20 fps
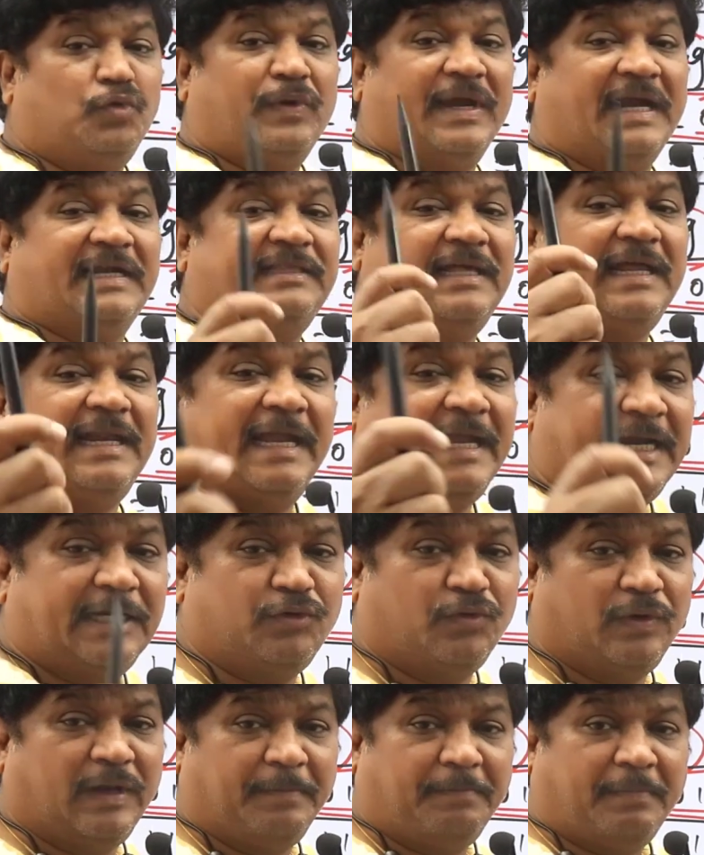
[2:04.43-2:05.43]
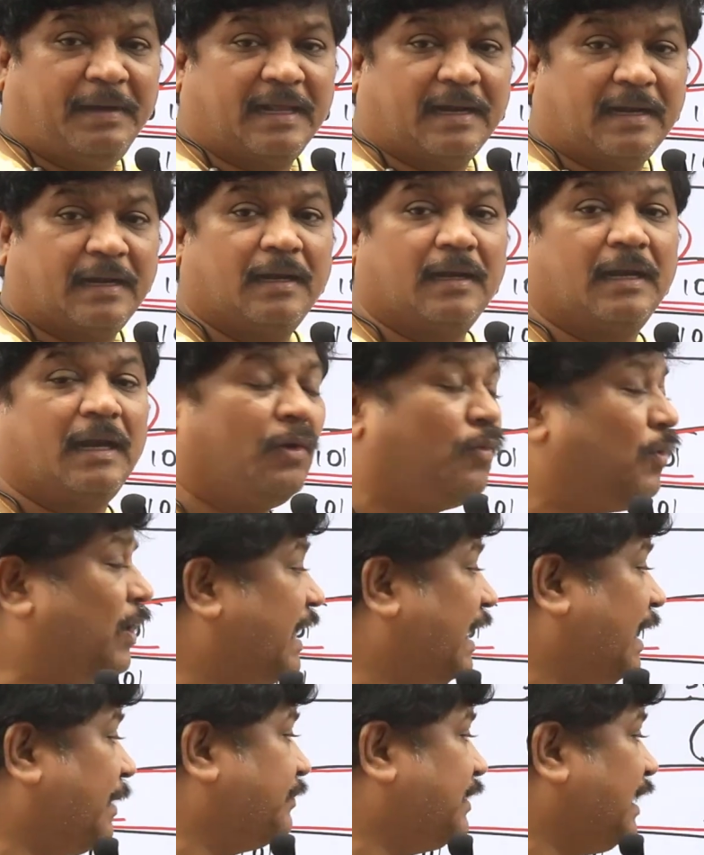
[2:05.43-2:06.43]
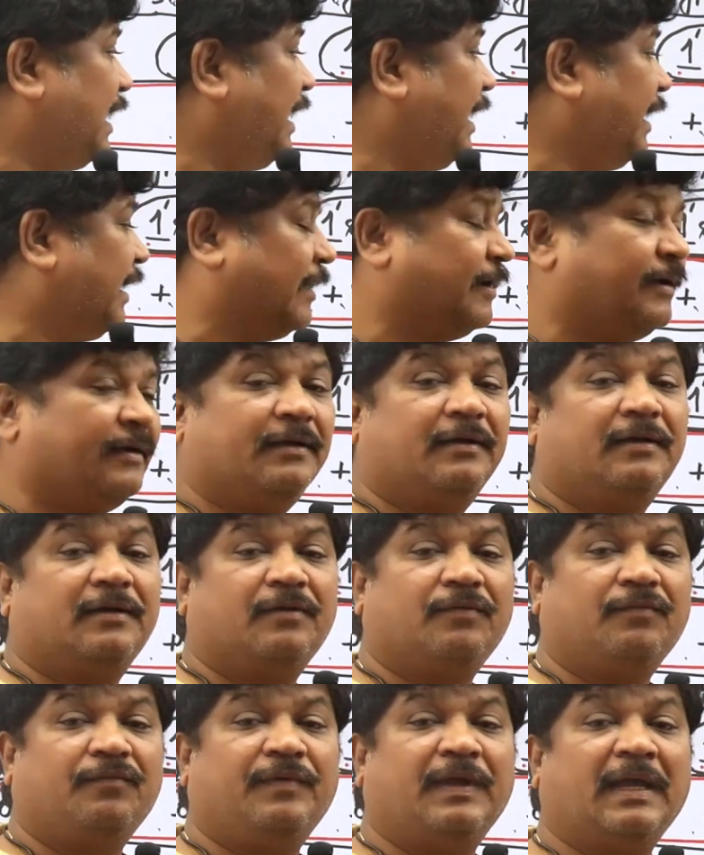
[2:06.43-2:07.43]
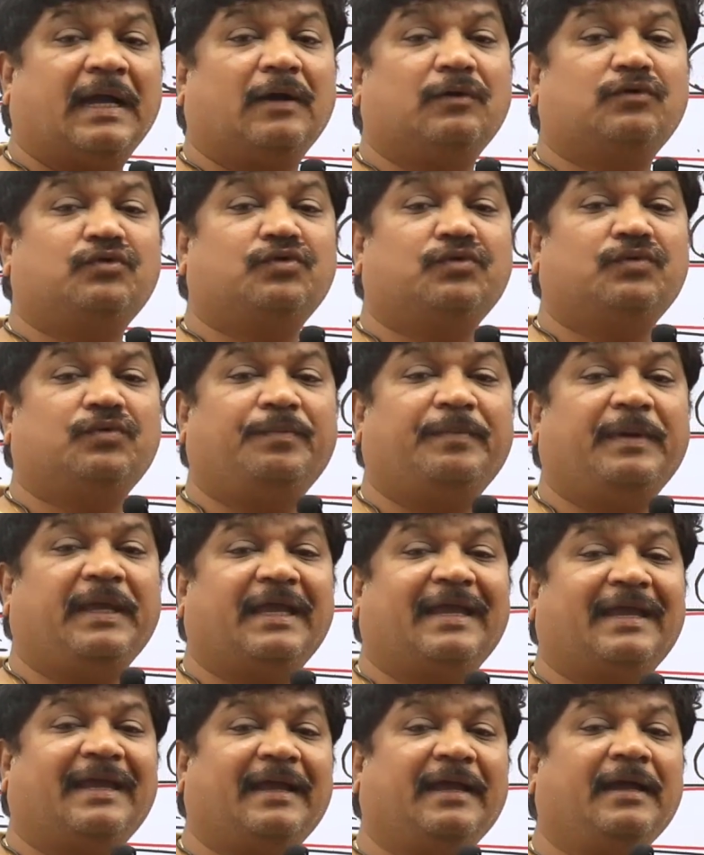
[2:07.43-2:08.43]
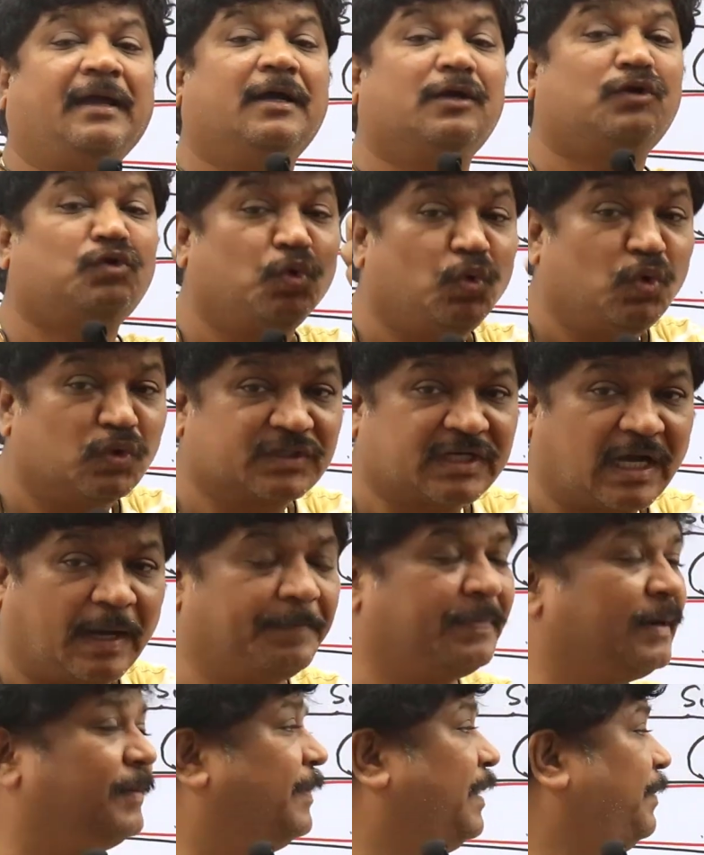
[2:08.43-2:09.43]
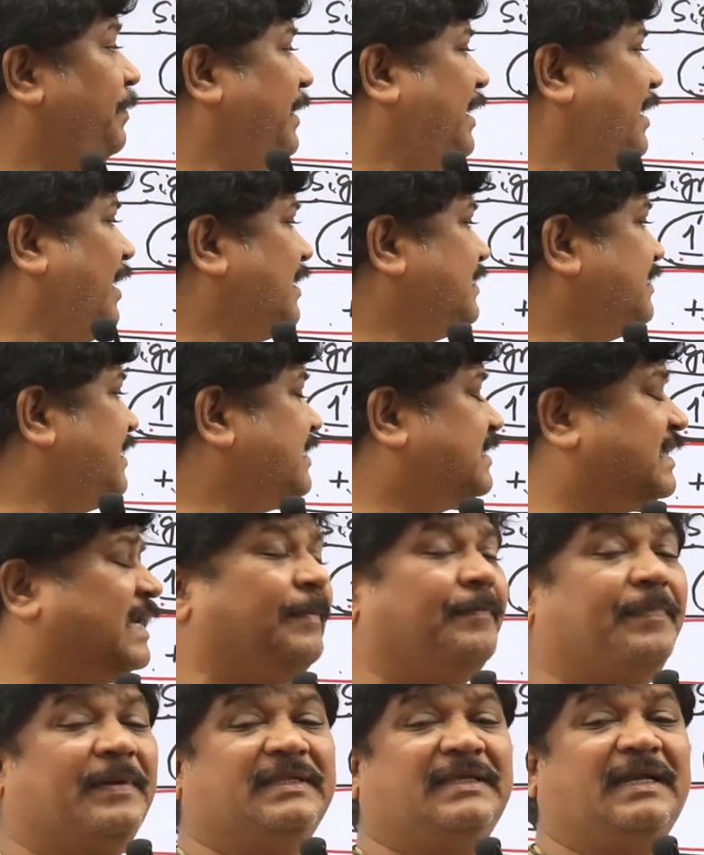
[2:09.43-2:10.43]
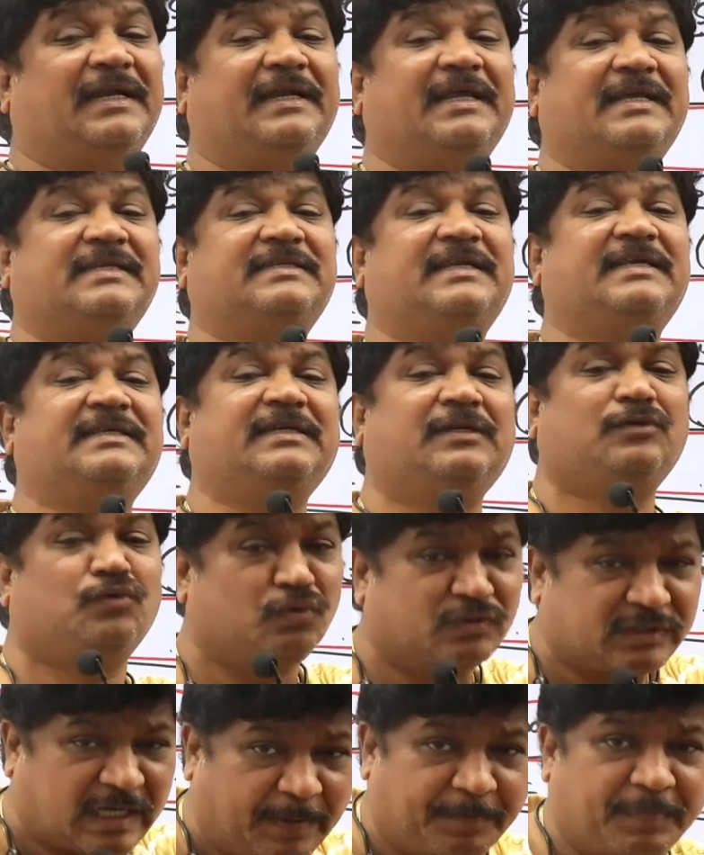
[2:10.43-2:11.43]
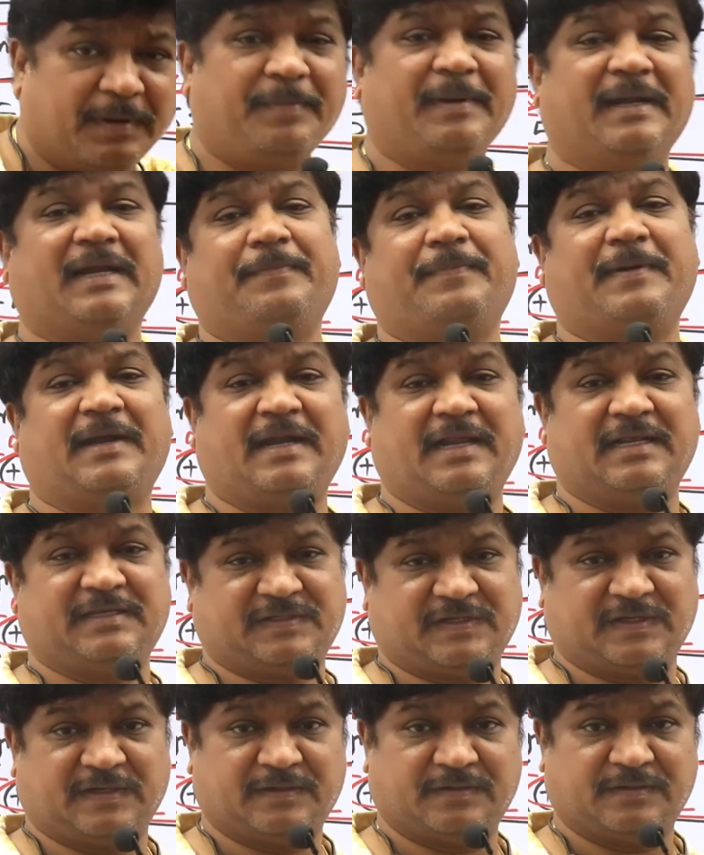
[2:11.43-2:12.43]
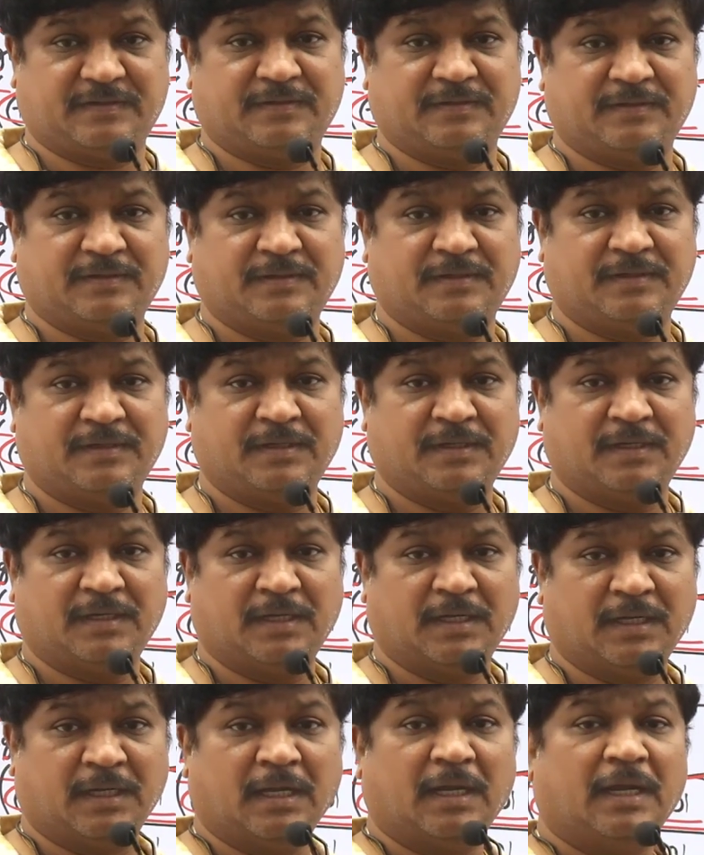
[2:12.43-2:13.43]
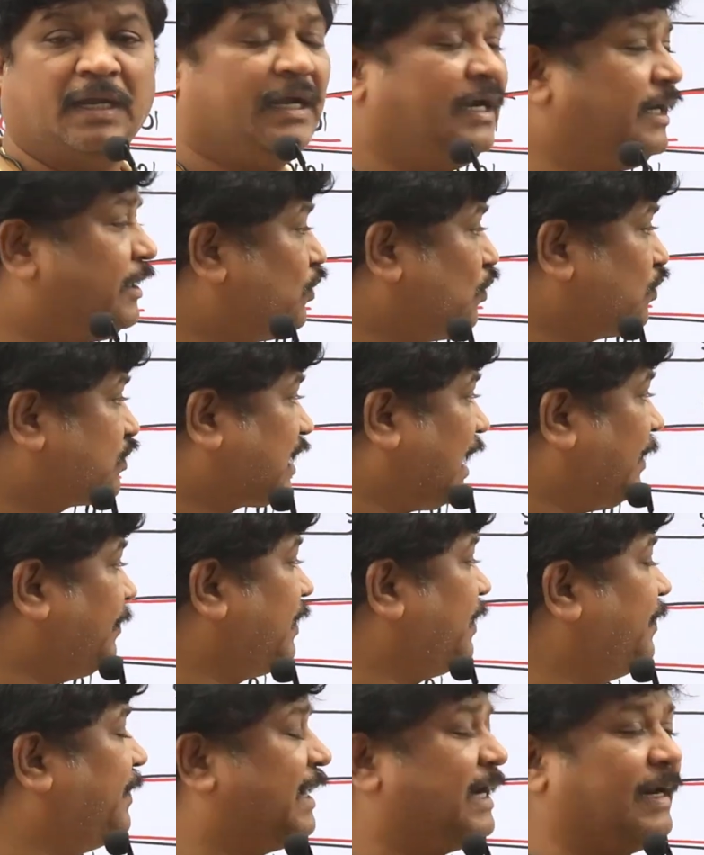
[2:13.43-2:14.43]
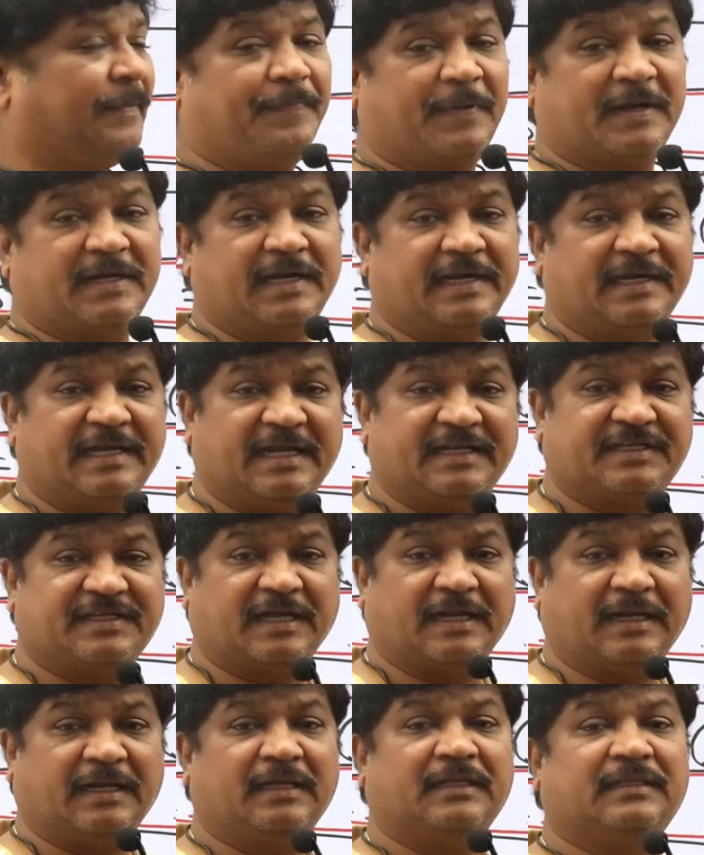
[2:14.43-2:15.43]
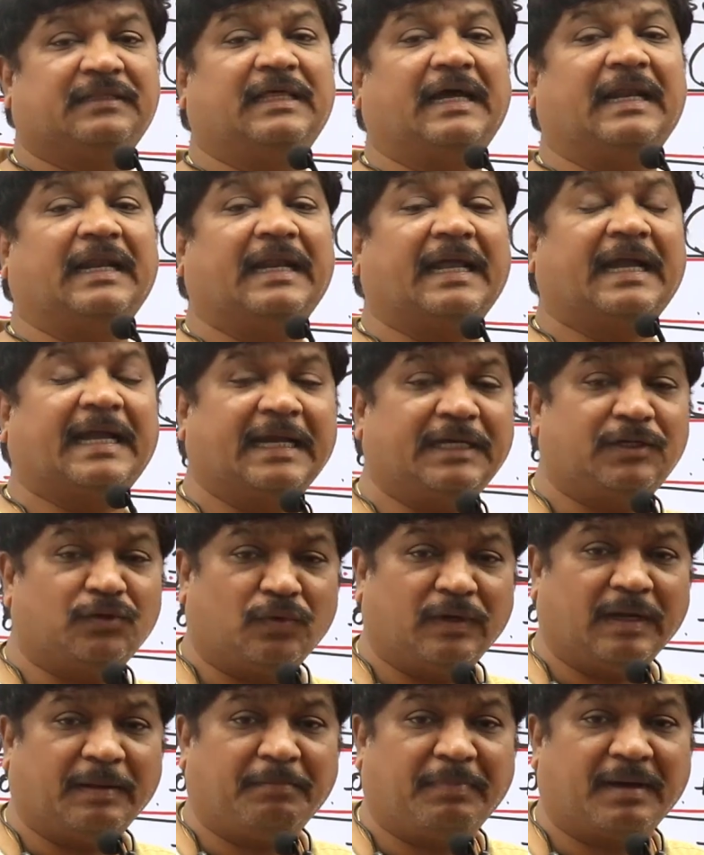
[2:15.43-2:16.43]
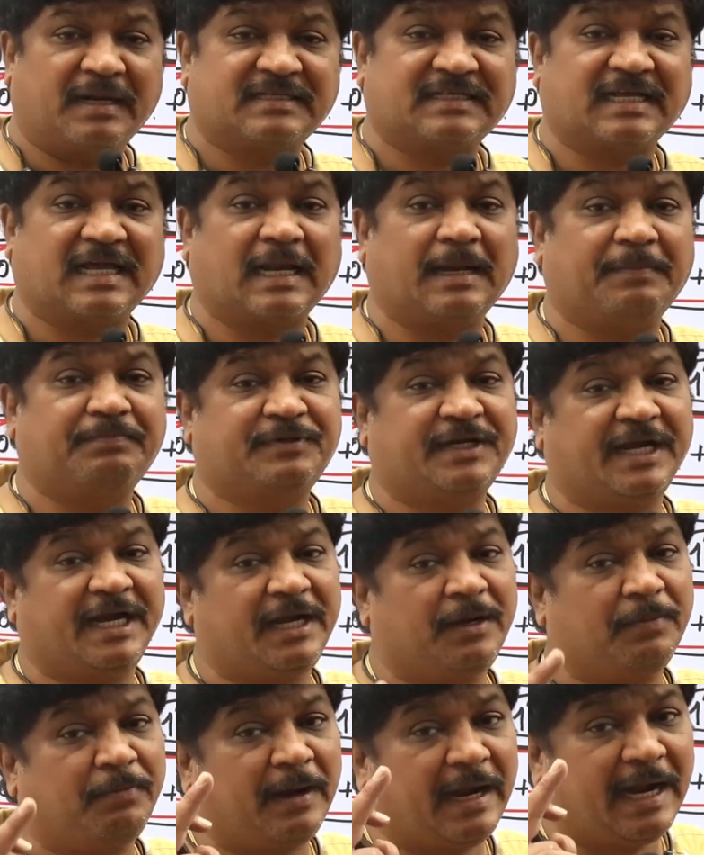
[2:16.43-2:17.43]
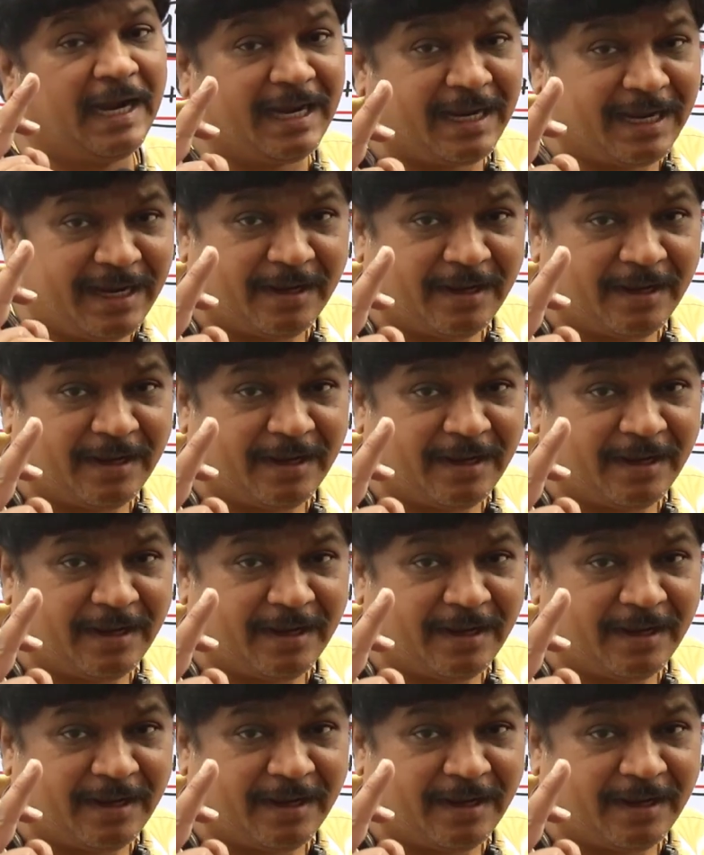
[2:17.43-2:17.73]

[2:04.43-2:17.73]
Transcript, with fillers: to get the negative number. Now what I am telling? We have to make a two's complement because this representation is a two's complement representation. In two's complement representation, the negative numbers are obtained by